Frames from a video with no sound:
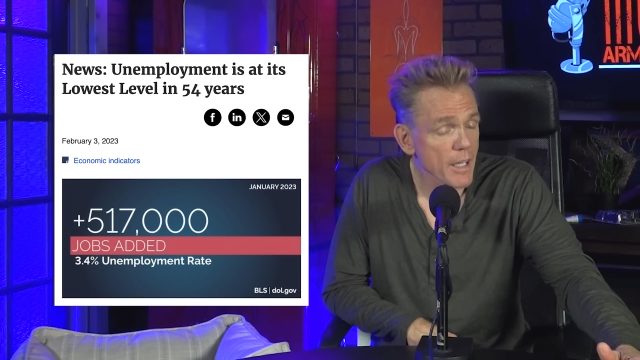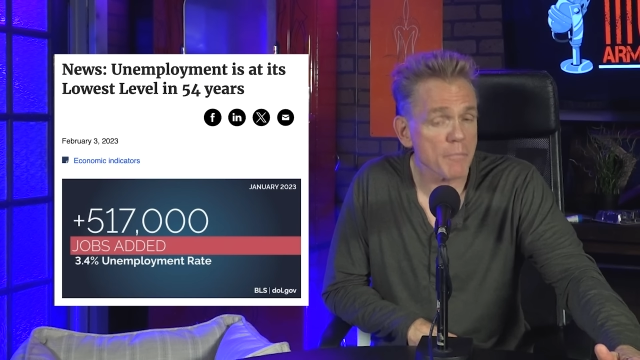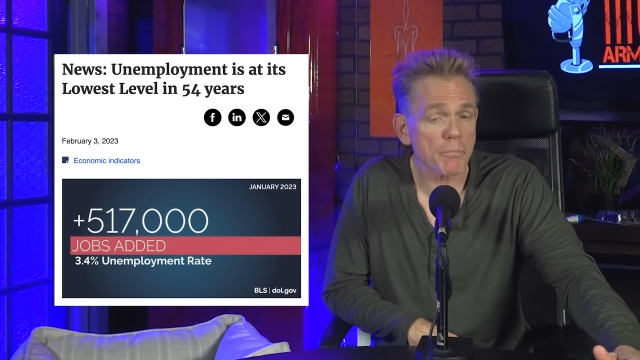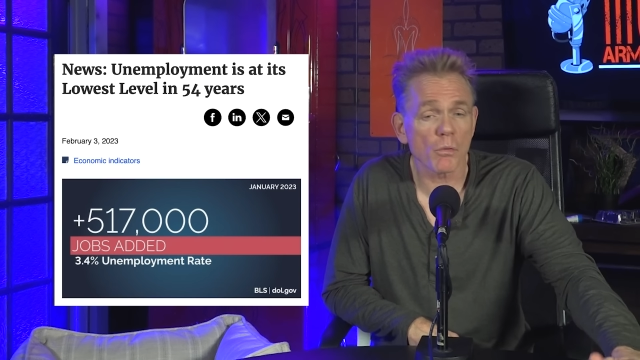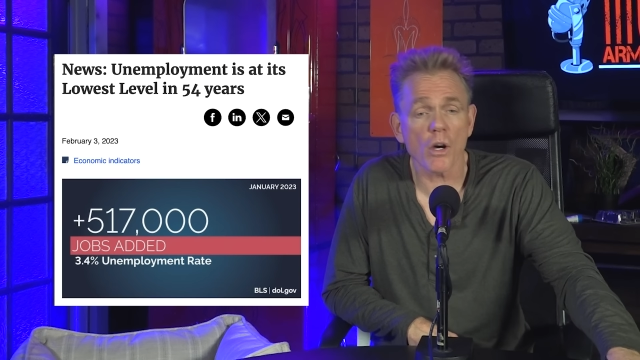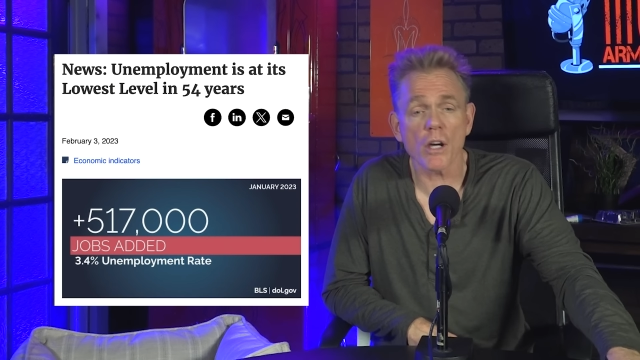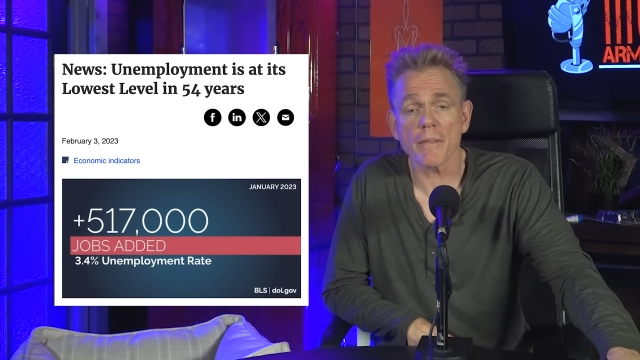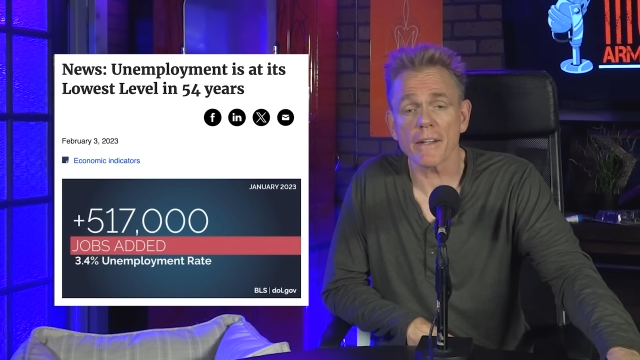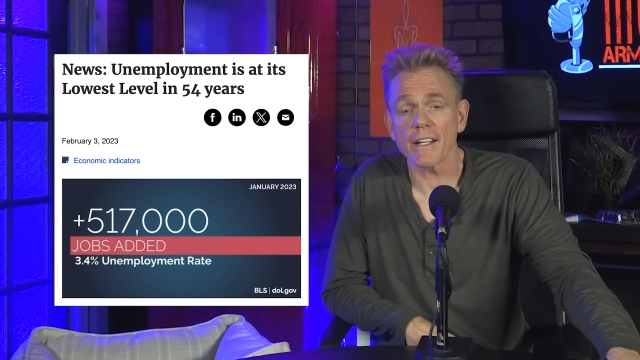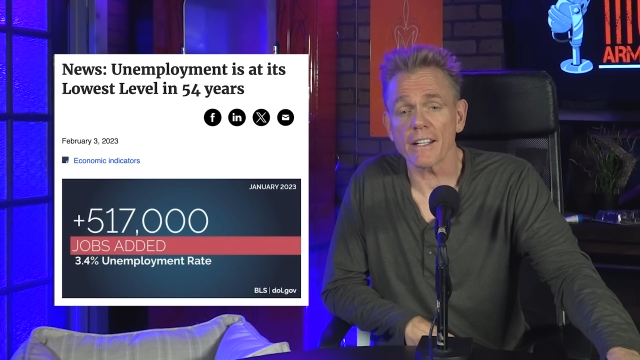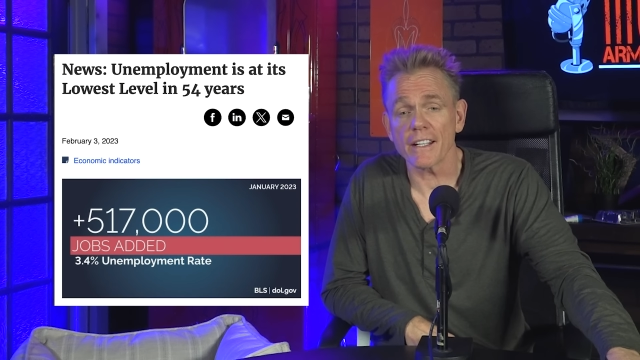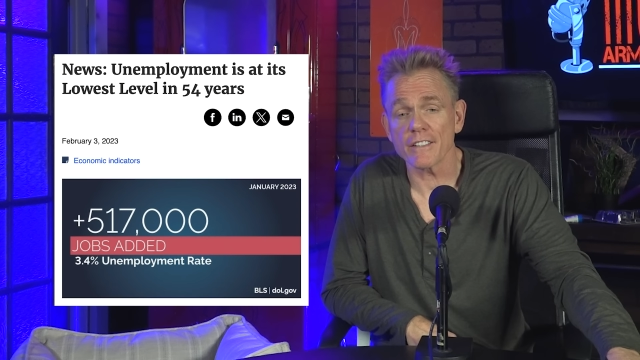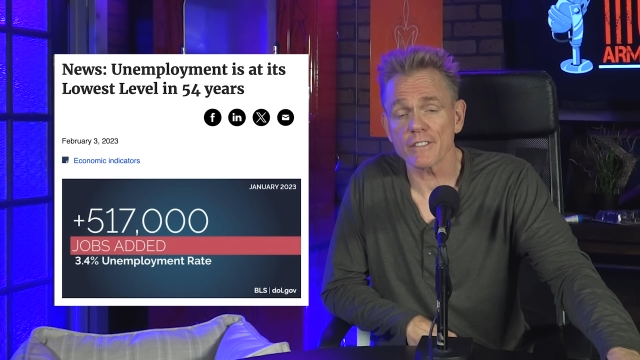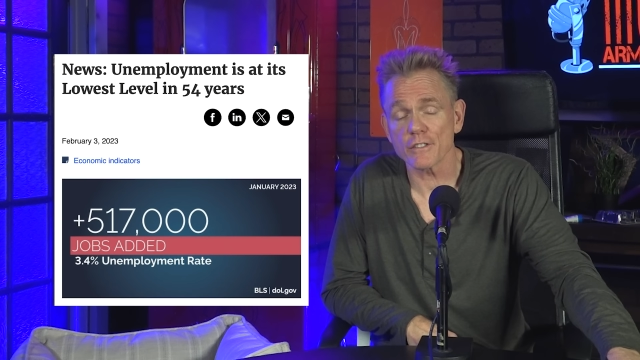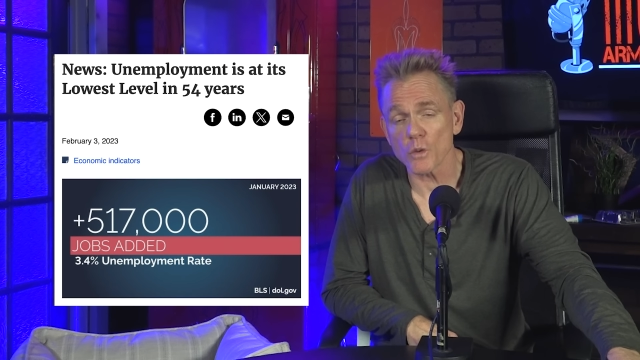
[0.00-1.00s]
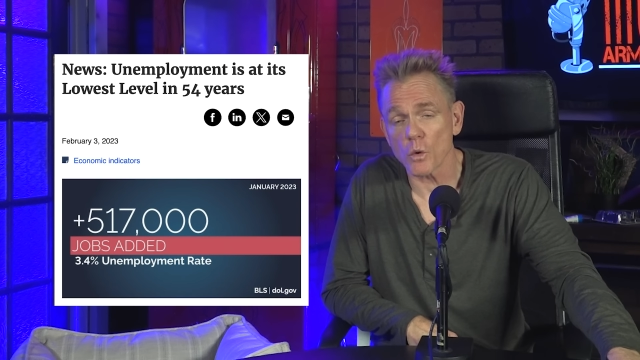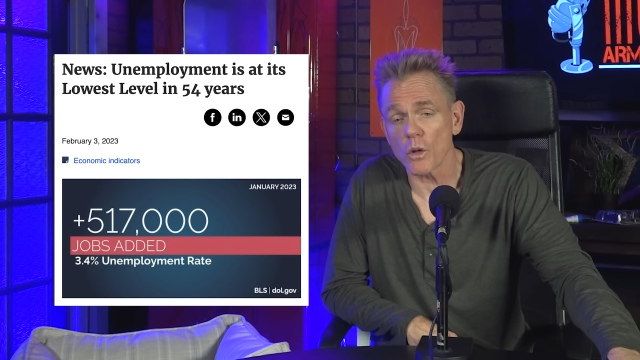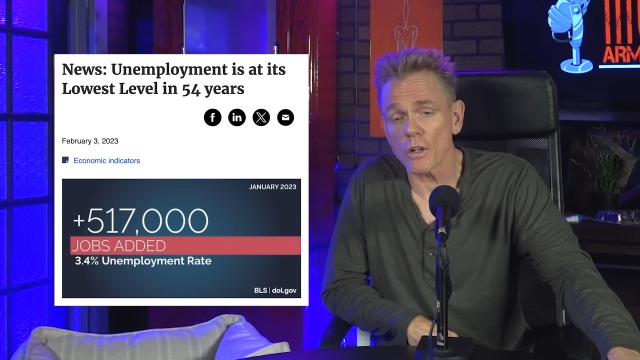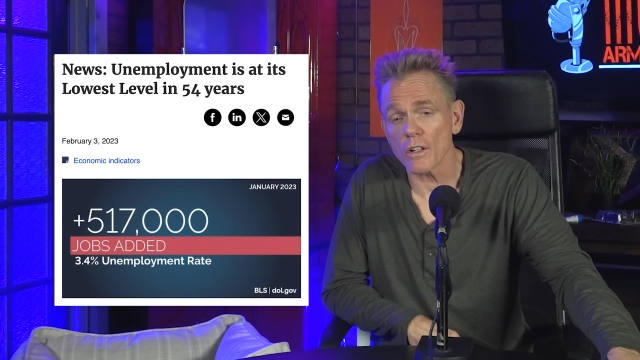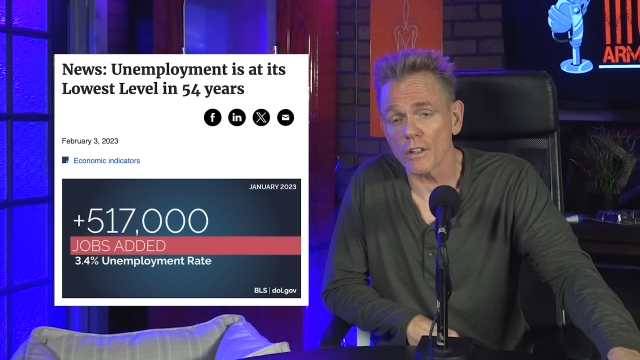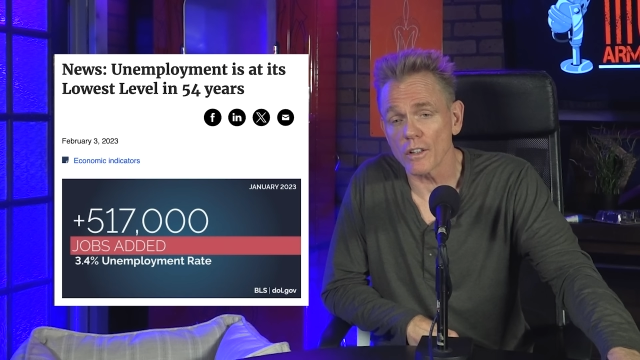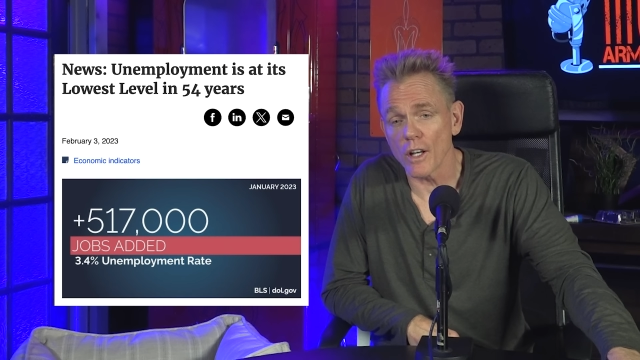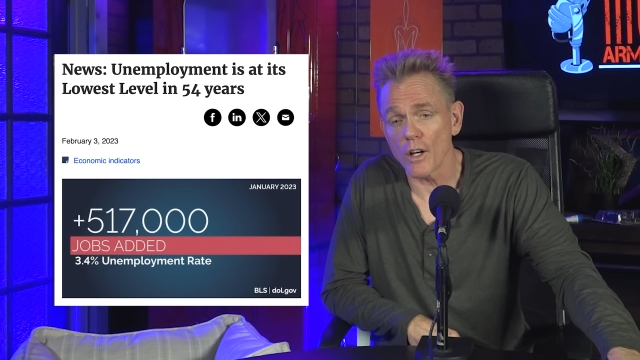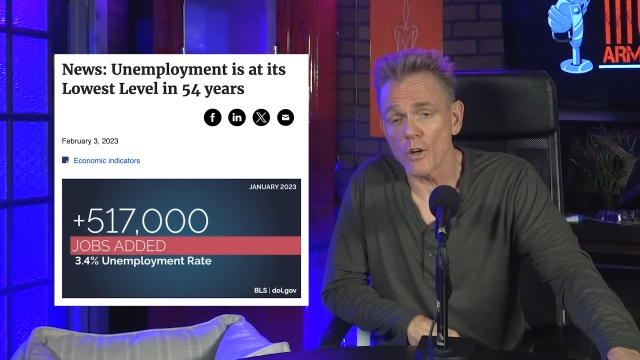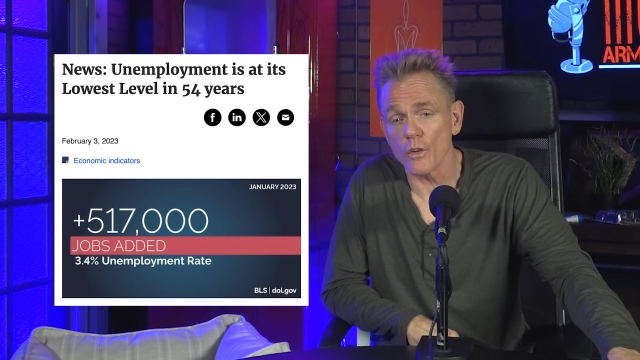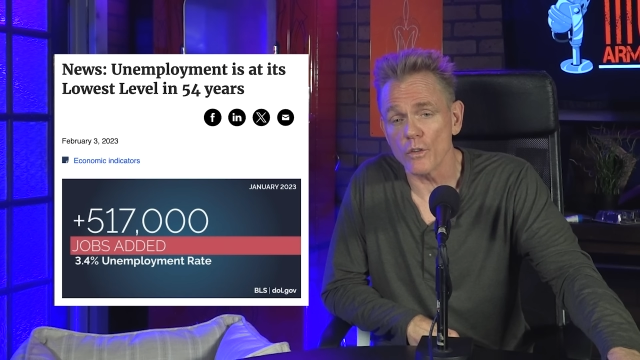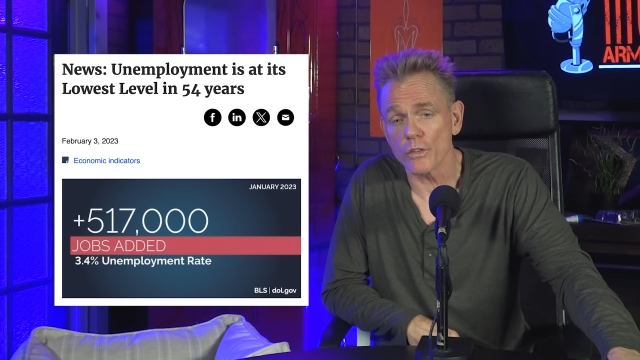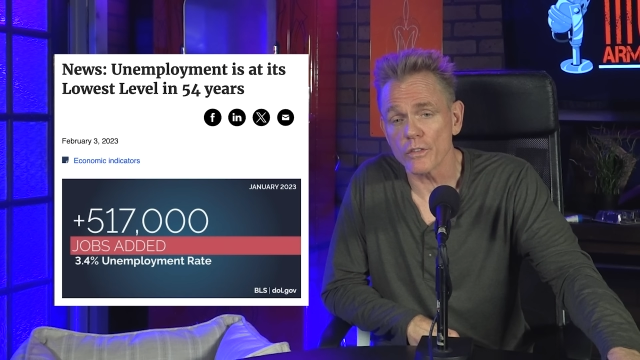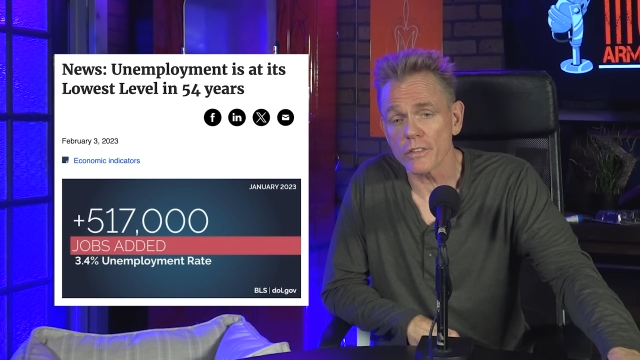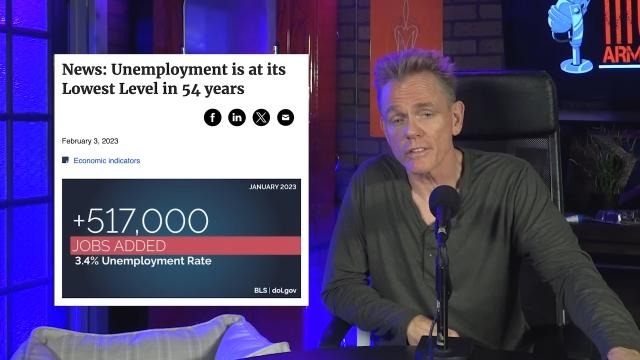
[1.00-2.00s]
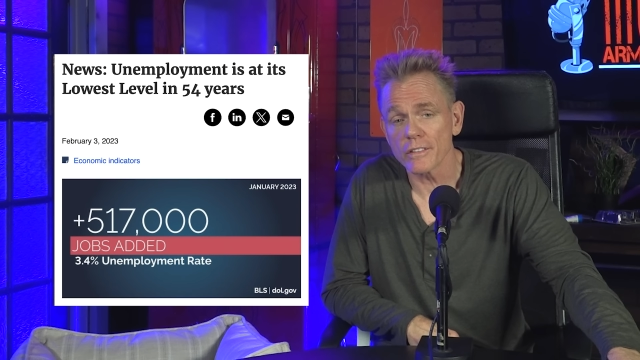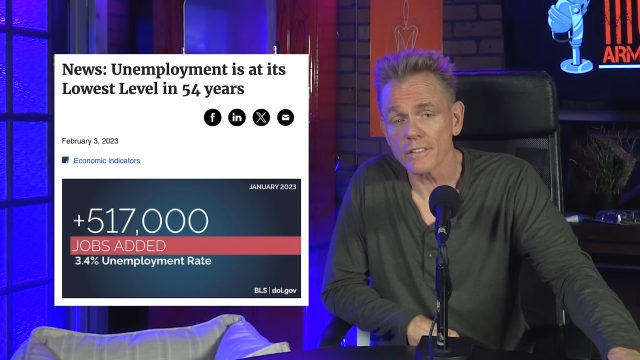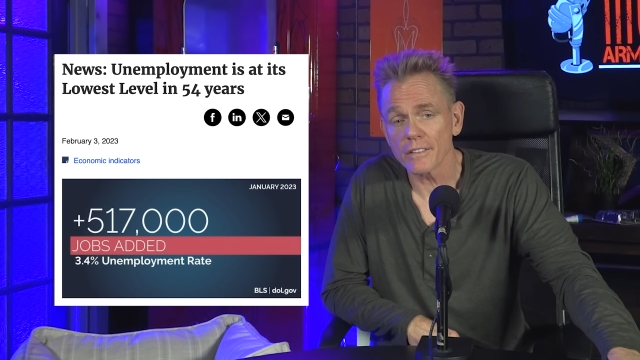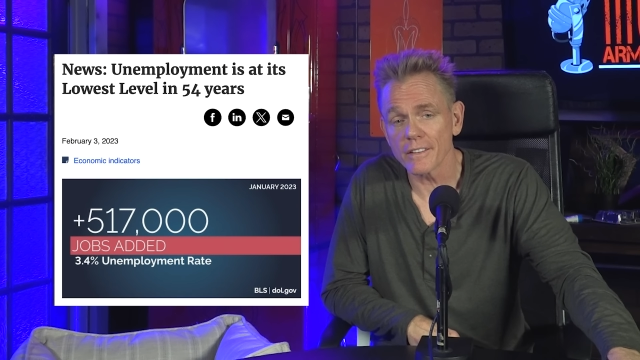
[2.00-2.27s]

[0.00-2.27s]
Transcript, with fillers: unemployment at historical lows,